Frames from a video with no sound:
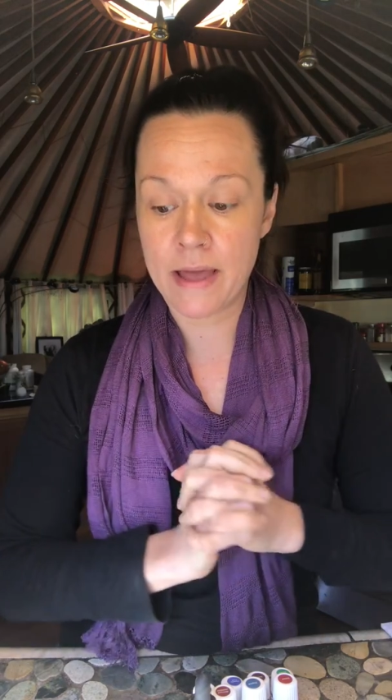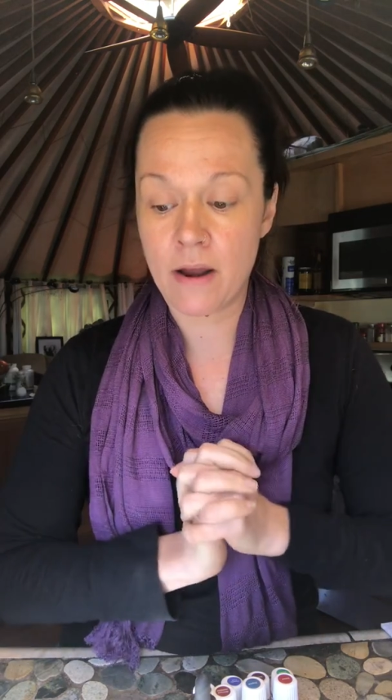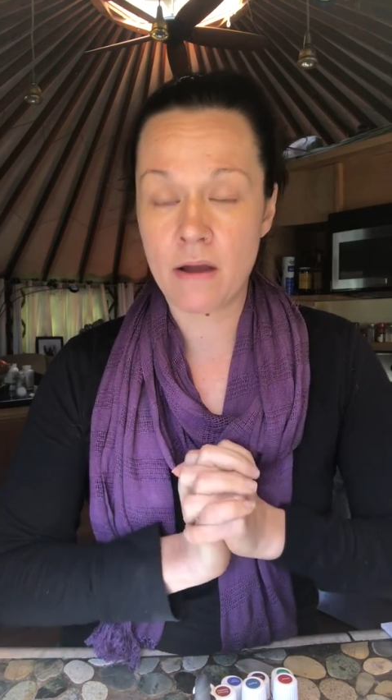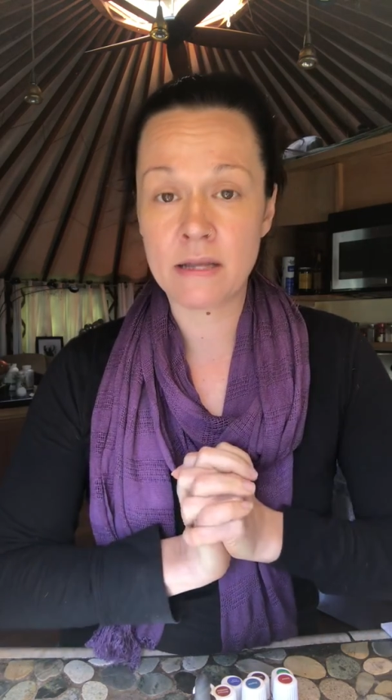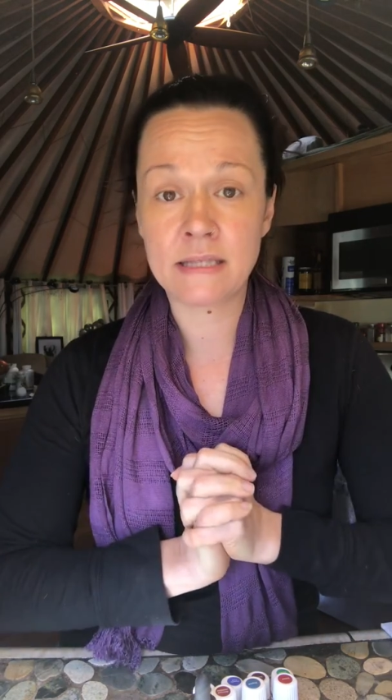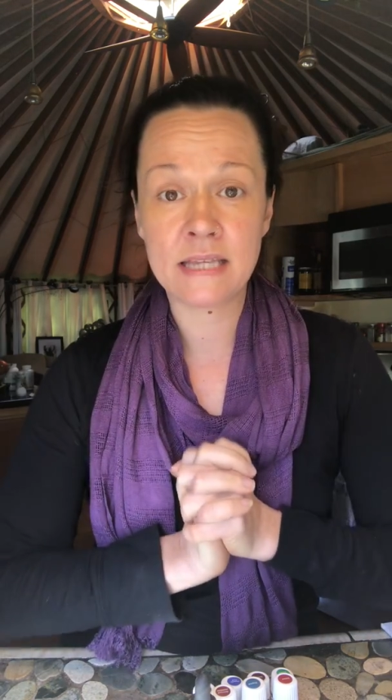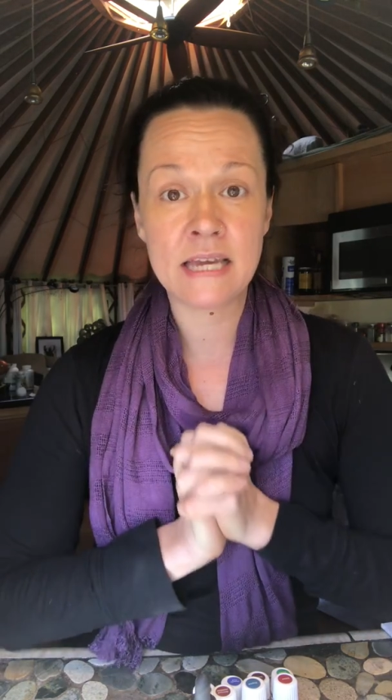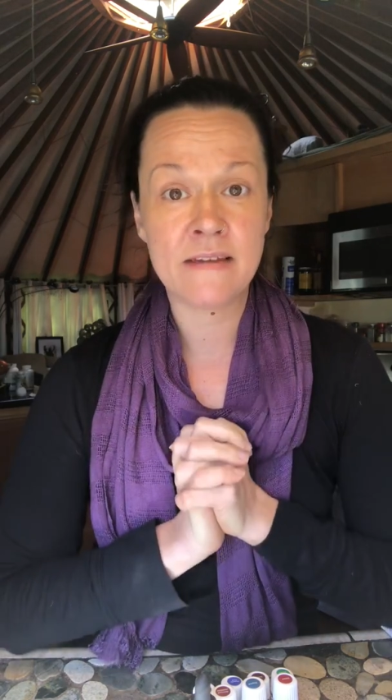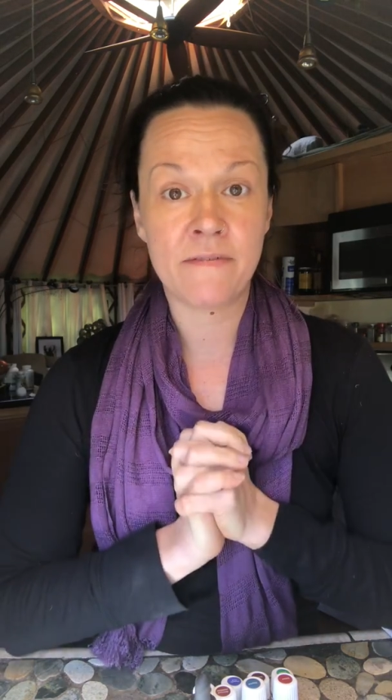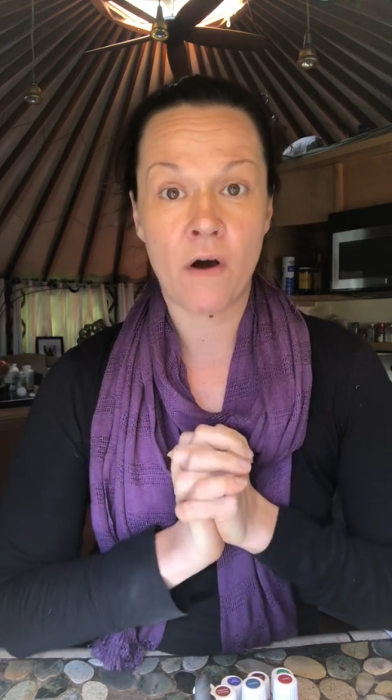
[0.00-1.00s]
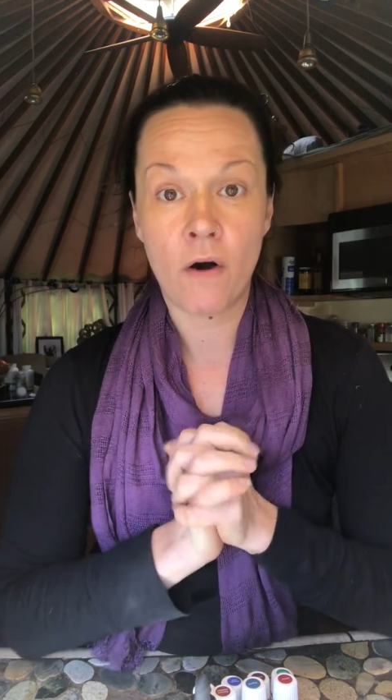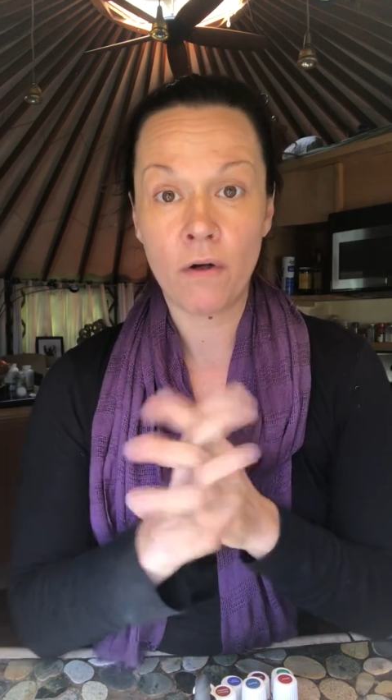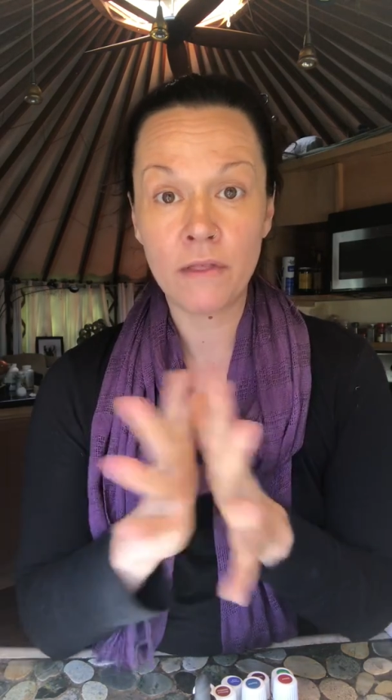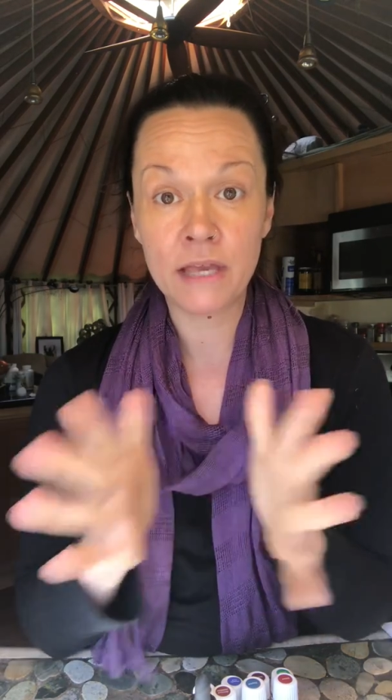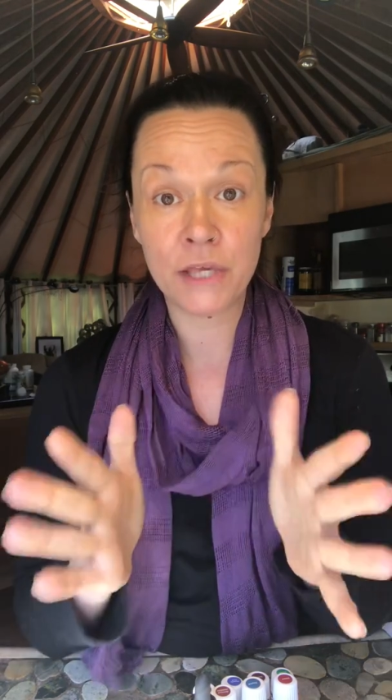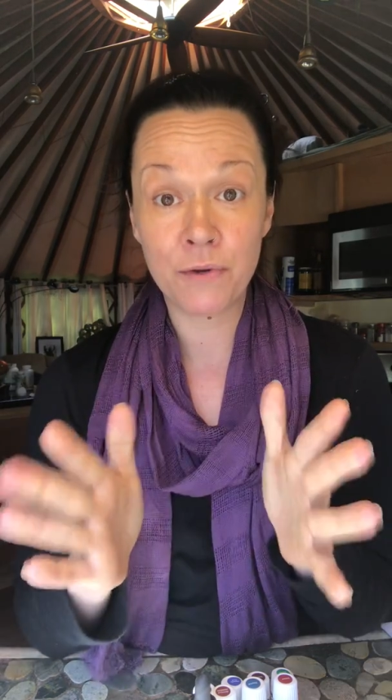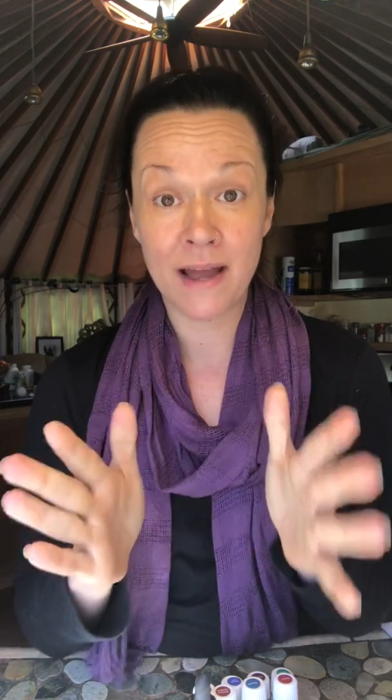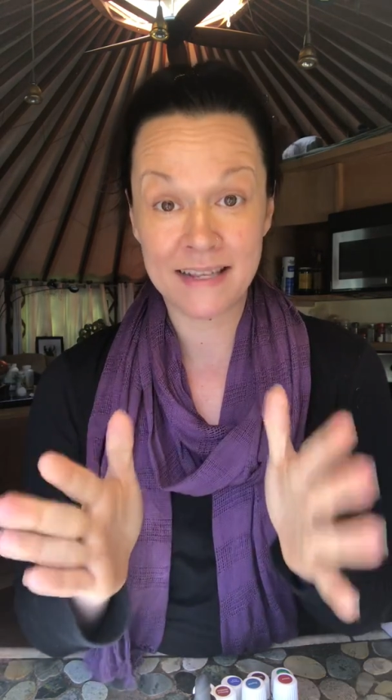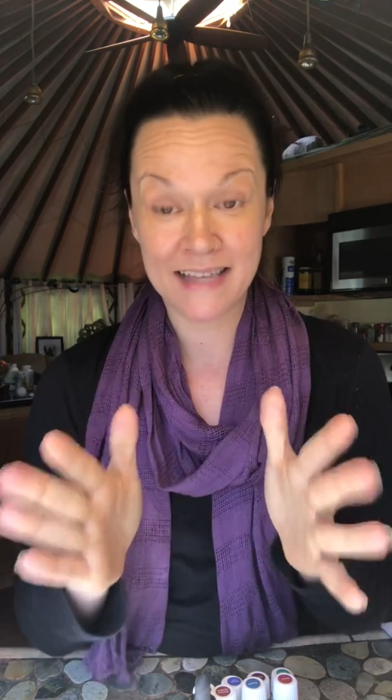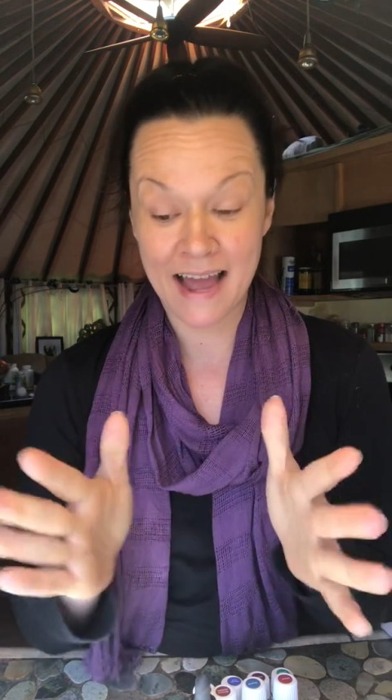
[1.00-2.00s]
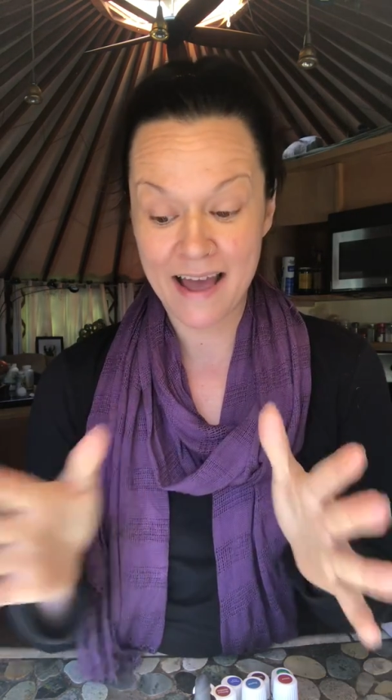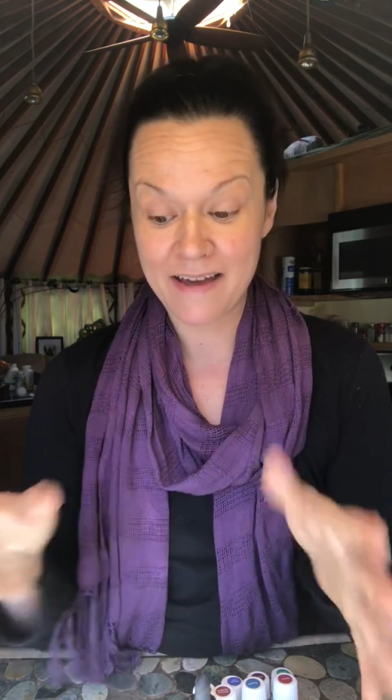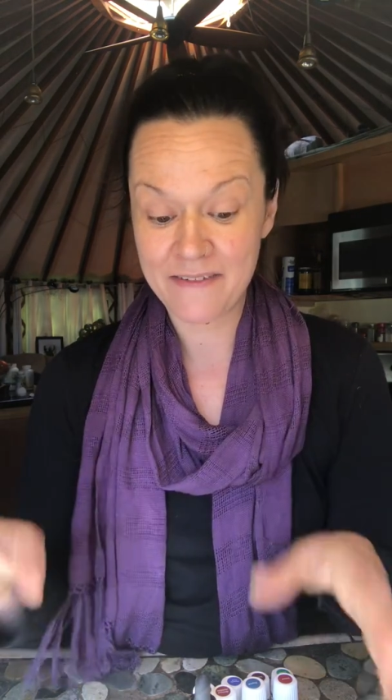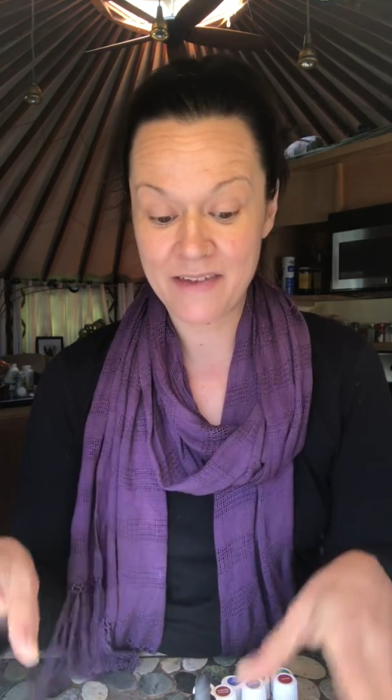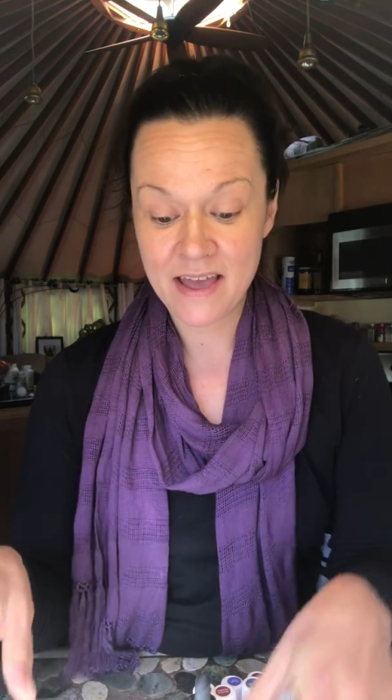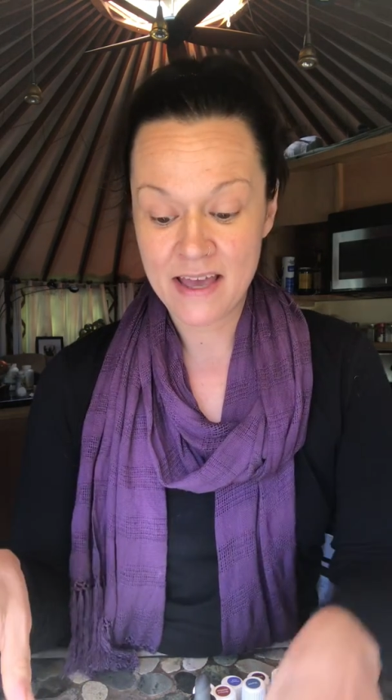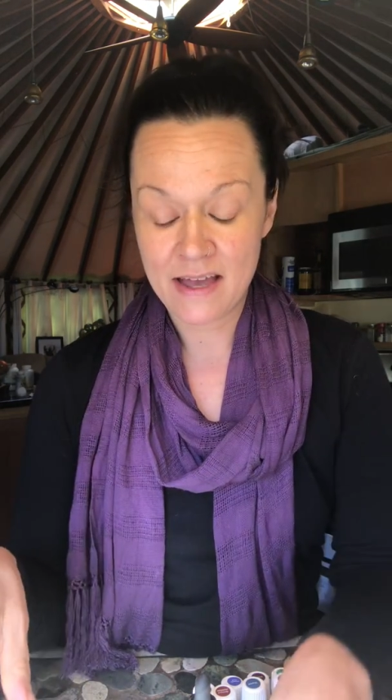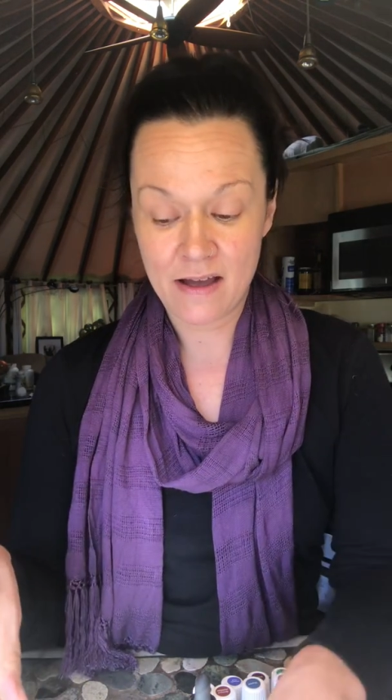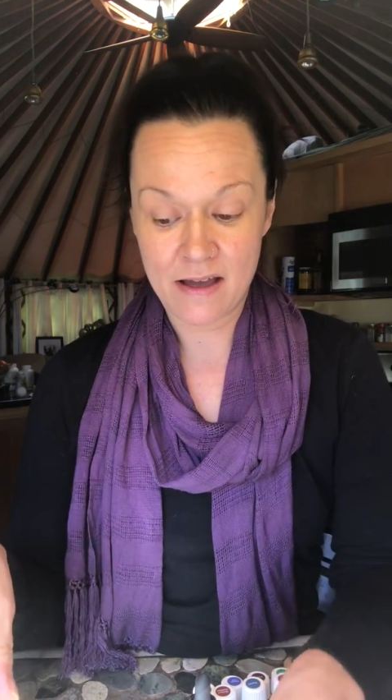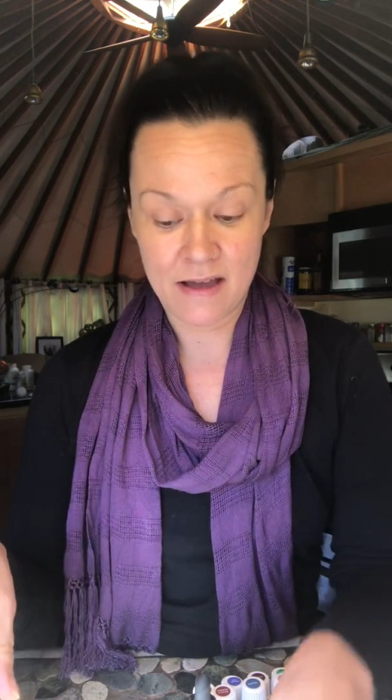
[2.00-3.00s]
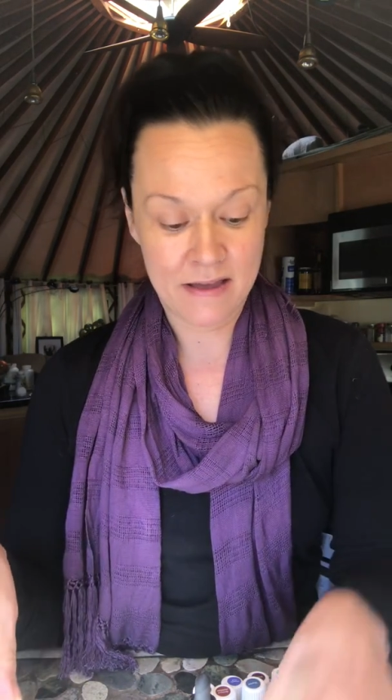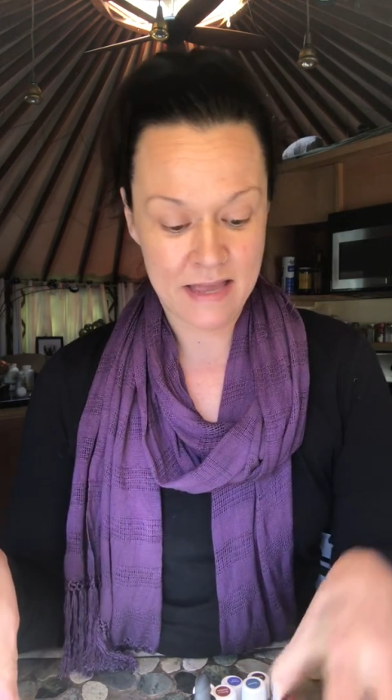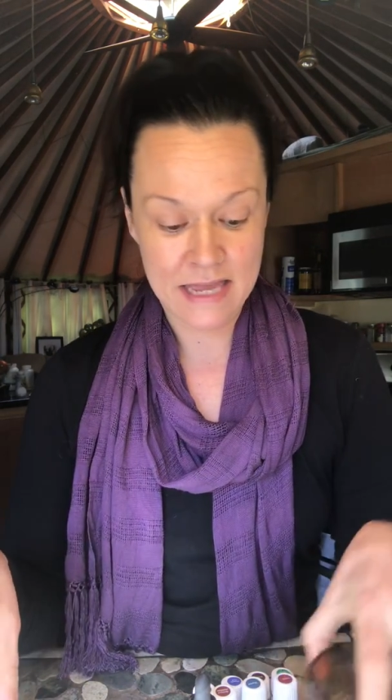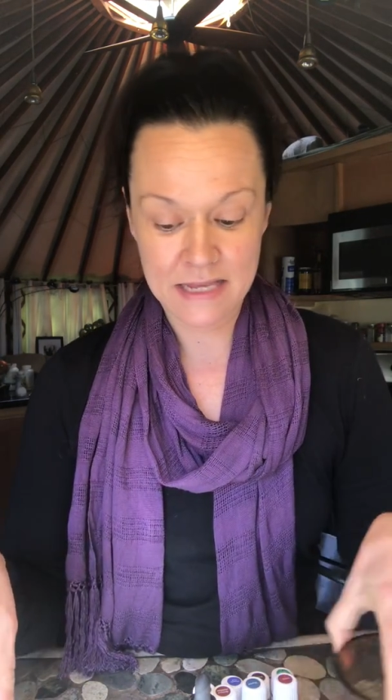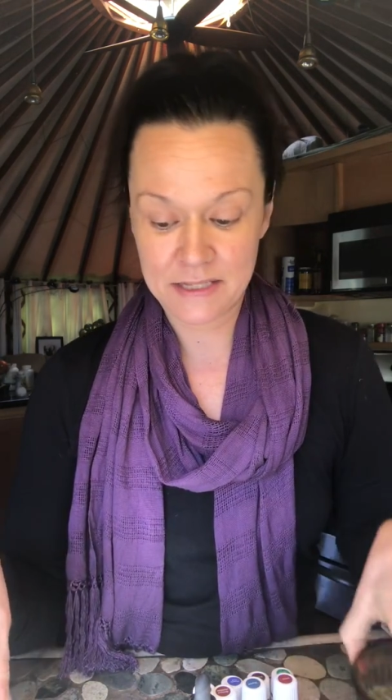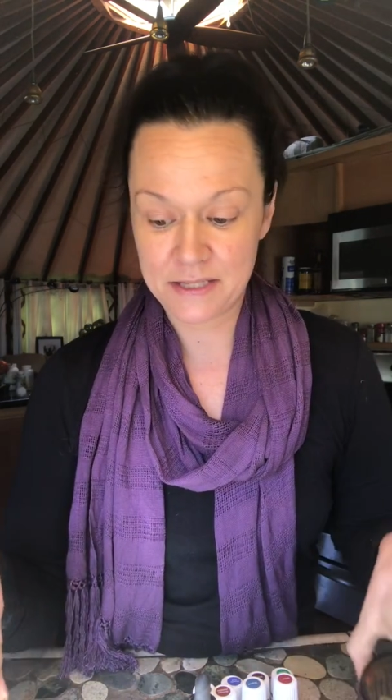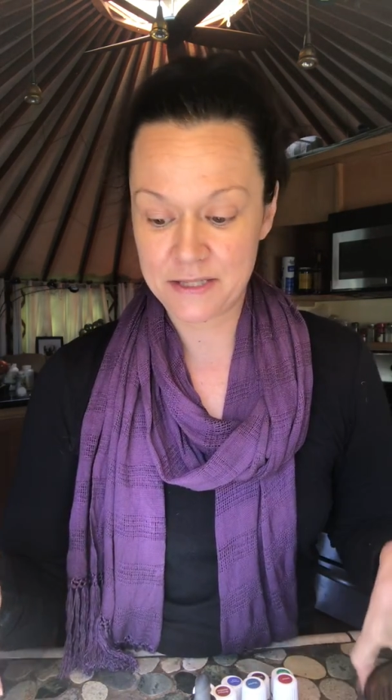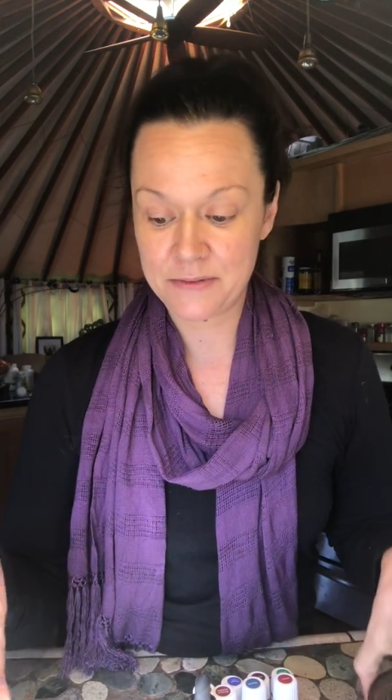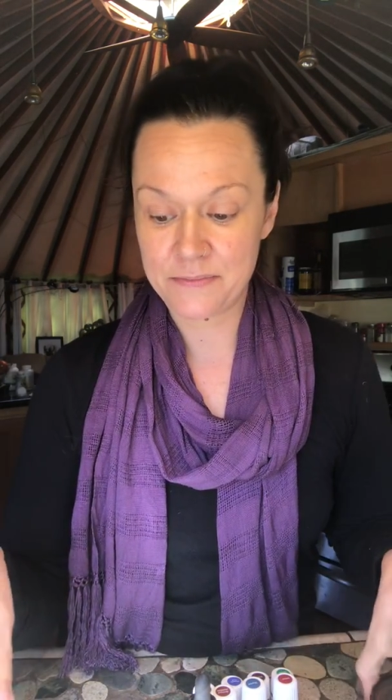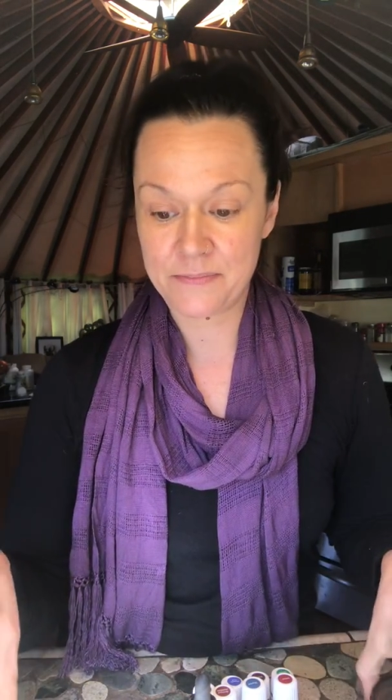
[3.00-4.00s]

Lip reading: and honestly, if all that you guys have is